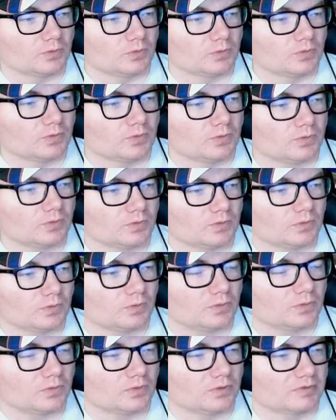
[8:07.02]
Oh,
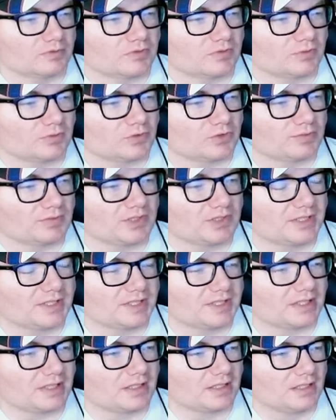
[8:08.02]
that was almost a
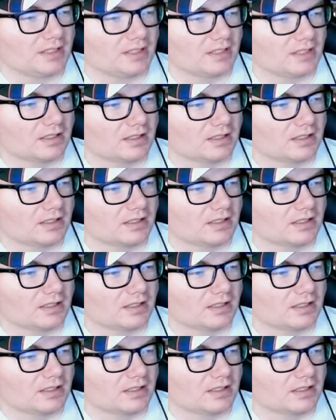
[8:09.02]
mistake